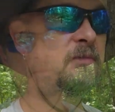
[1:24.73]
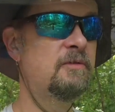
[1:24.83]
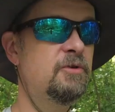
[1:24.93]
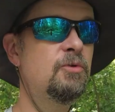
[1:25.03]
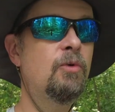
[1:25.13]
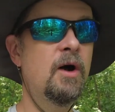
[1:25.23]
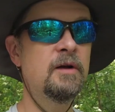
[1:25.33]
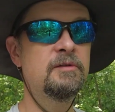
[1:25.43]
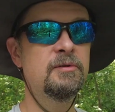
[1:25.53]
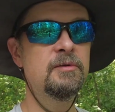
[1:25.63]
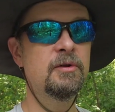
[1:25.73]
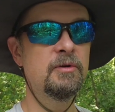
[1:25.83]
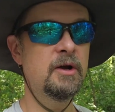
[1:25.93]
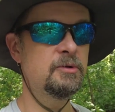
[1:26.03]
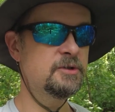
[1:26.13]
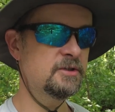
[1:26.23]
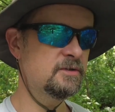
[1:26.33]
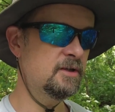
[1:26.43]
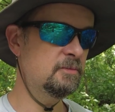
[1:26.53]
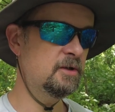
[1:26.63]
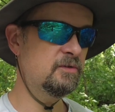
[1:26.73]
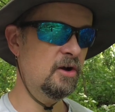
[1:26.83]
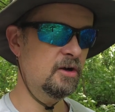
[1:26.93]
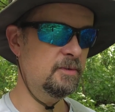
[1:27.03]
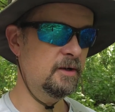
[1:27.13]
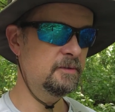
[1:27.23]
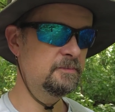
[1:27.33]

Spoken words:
If you want to learn how to adjust to them, let's talk about